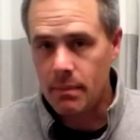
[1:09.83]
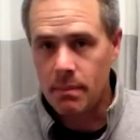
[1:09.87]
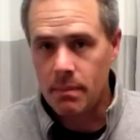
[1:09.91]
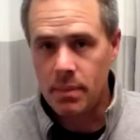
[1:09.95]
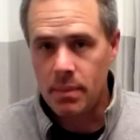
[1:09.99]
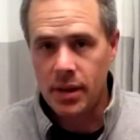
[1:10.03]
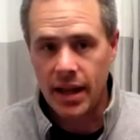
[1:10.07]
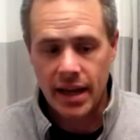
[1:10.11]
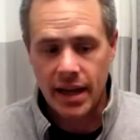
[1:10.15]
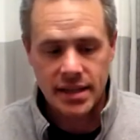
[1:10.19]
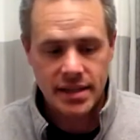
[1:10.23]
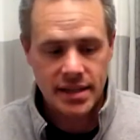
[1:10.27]

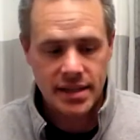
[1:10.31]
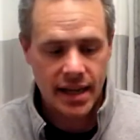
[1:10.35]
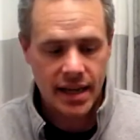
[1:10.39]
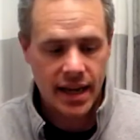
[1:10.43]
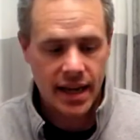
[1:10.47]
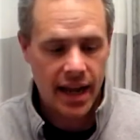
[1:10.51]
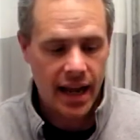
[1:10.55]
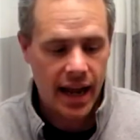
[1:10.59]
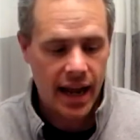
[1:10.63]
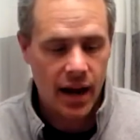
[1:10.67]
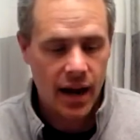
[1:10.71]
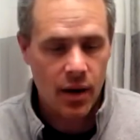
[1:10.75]

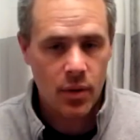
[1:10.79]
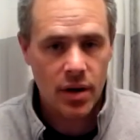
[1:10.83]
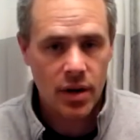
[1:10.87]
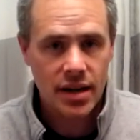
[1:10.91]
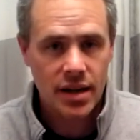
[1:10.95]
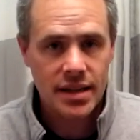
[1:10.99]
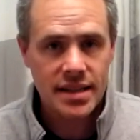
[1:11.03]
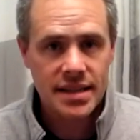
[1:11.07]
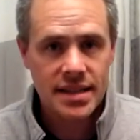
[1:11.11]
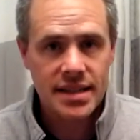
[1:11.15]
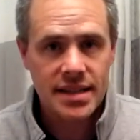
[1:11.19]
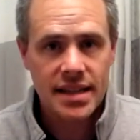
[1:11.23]
planting
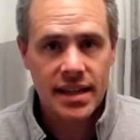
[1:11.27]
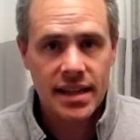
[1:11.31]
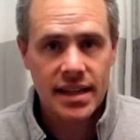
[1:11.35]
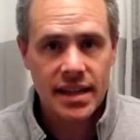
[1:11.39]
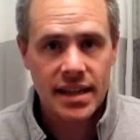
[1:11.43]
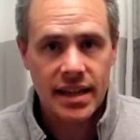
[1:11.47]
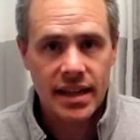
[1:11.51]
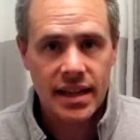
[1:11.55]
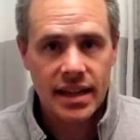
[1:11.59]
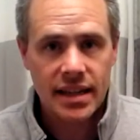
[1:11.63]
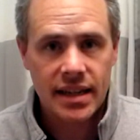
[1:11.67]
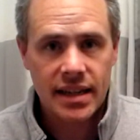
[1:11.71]
our
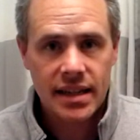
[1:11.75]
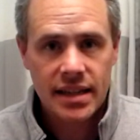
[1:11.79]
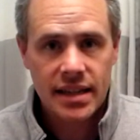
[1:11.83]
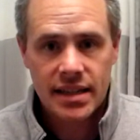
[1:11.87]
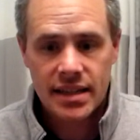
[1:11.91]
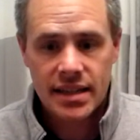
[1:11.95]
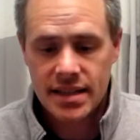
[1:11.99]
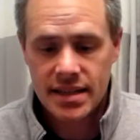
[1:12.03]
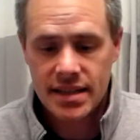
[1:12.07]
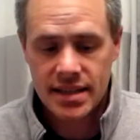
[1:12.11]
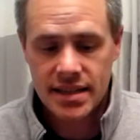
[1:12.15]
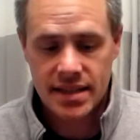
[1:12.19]
zinnia
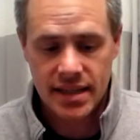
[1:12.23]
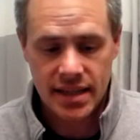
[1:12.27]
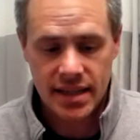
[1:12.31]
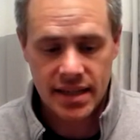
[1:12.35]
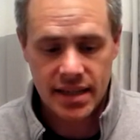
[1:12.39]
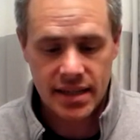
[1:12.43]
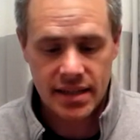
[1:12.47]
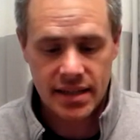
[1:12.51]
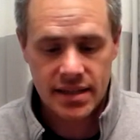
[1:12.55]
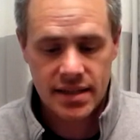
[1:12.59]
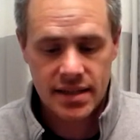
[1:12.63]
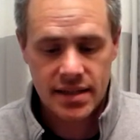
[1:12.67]

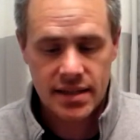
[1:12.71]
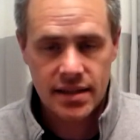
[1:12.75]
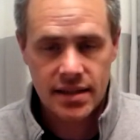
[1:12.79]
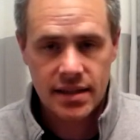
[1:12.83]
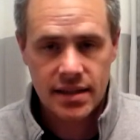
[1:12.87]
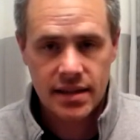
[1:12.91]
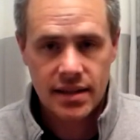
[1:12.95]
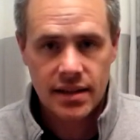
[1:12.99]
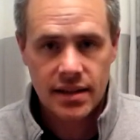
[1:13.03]
seeds.